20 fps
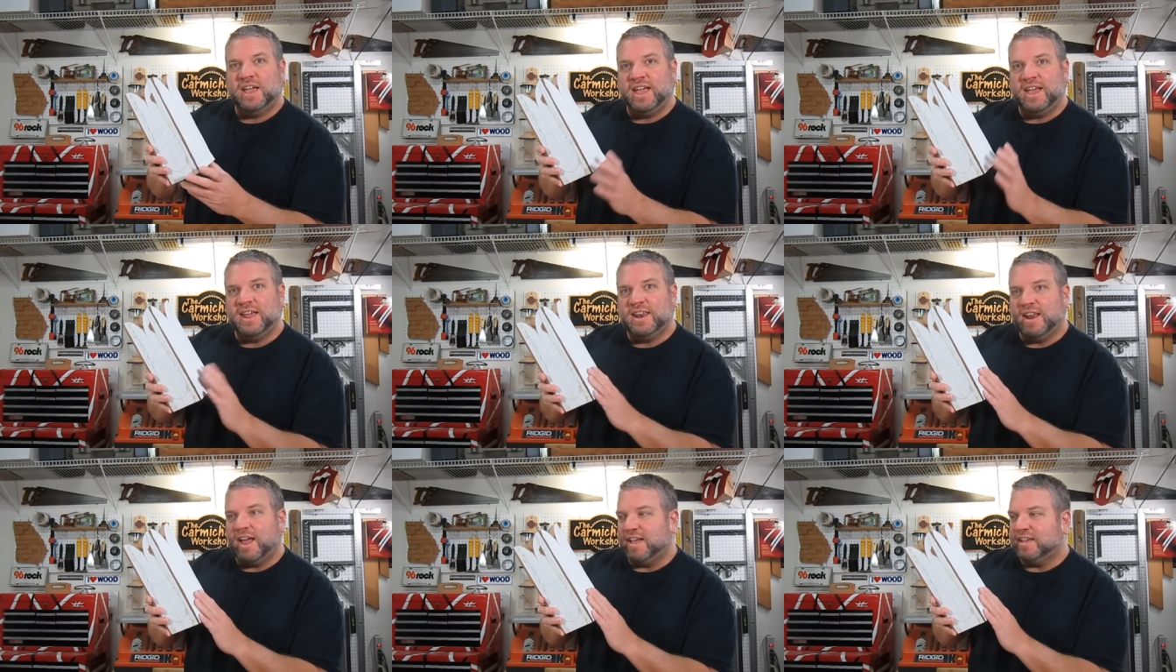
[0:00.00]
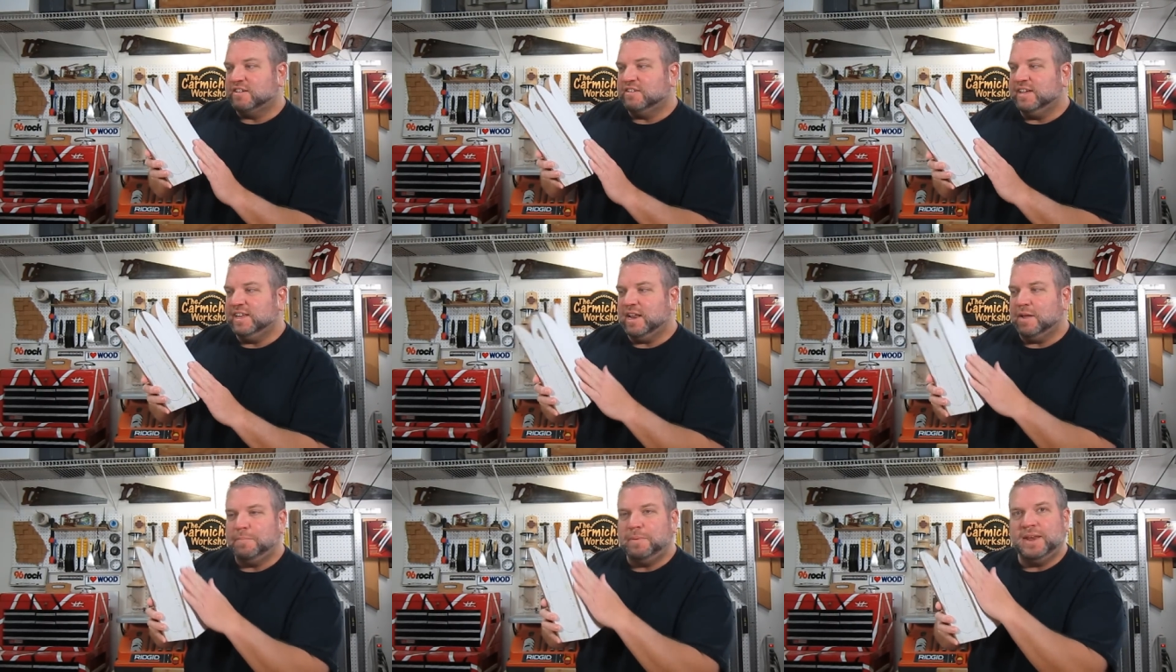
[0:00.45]
and I
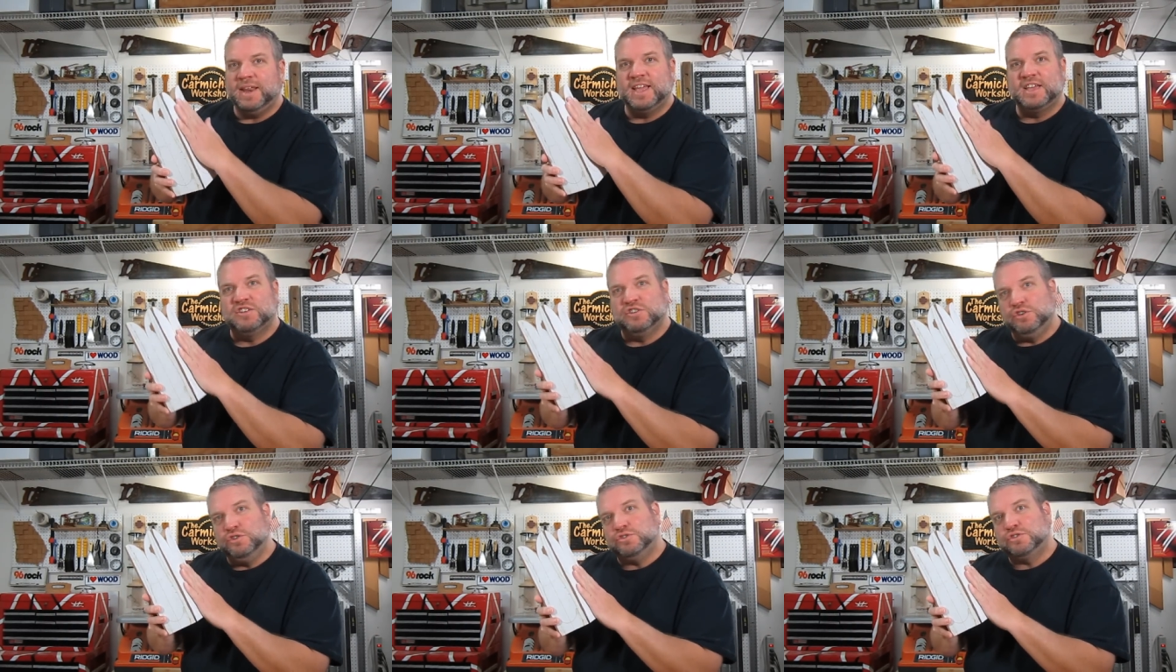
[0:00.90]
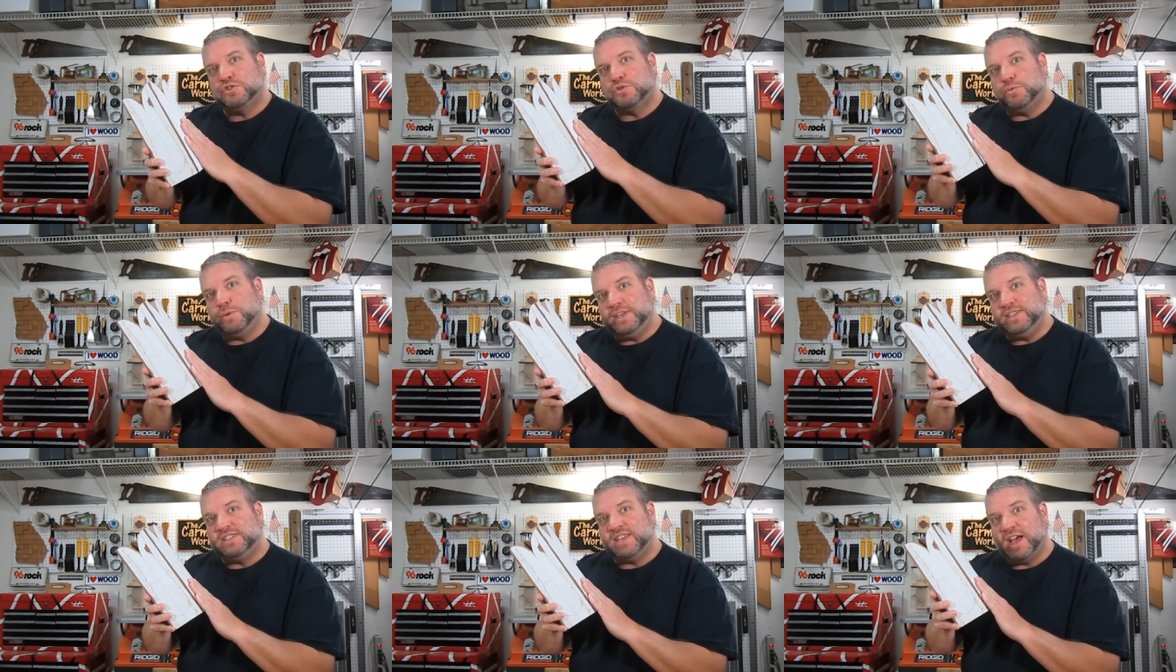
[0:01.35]
cleaned up any glue
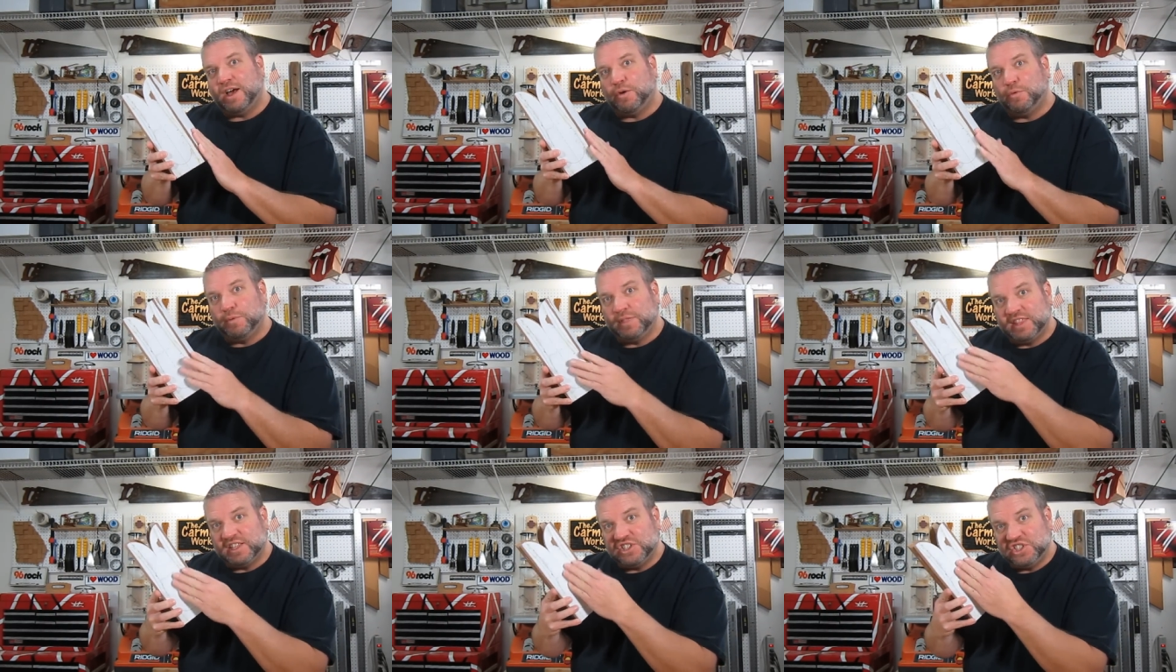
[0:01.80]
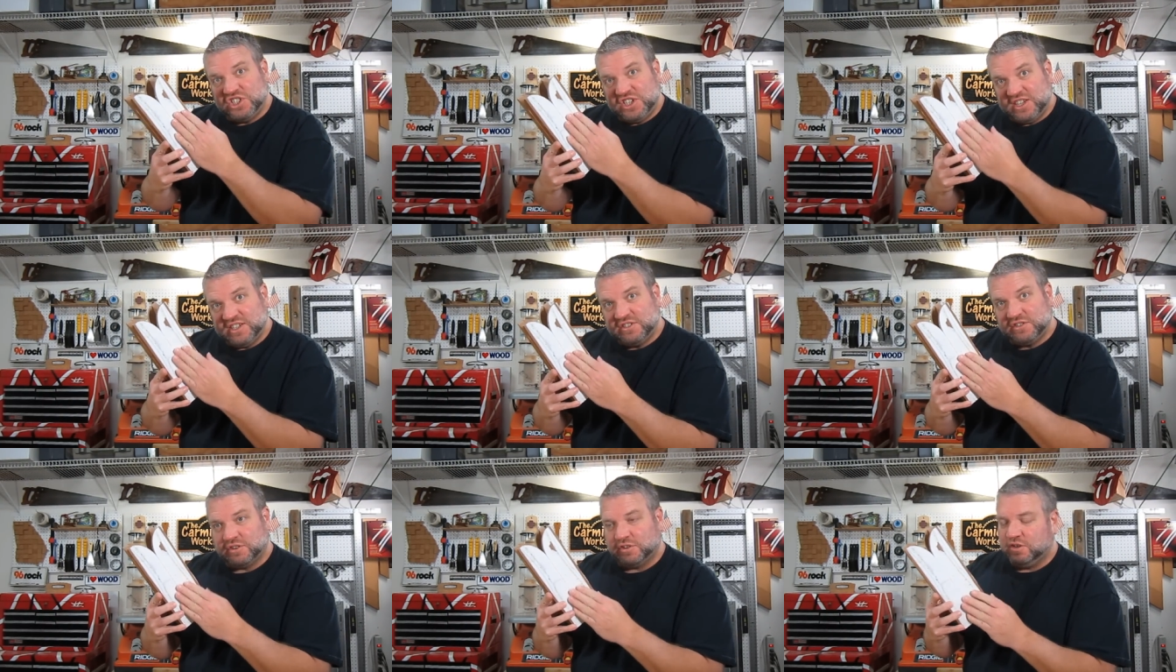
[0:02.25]
squeeze out with the
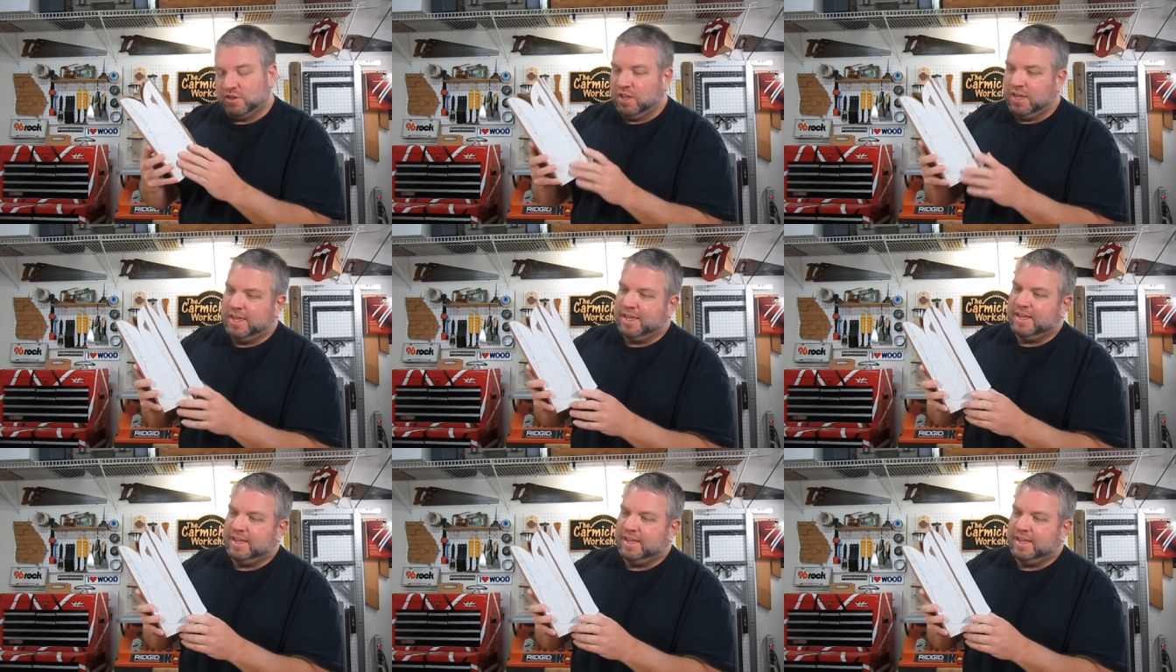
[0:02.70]
chisel.